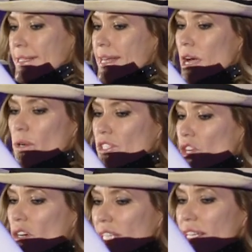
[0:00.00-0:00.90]
There was
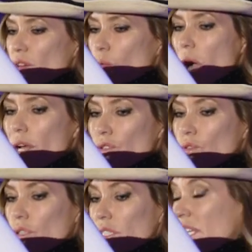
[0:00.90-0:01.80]
not any one who
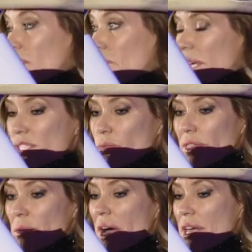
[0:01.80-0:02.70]
could keep pace with
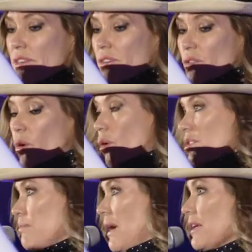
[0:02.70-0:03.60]
them, either on
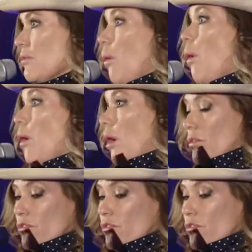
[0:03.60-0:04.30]
horseback or on